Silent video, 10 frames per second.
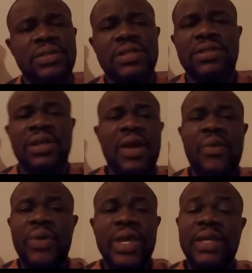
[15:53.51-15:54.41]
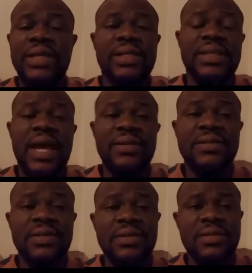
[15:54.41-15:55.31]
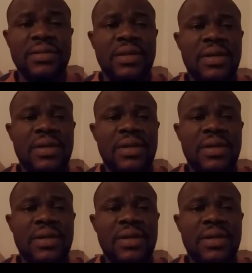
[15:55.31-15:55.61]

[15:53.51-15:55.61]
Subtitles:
It's not like we killed the dinosaurs.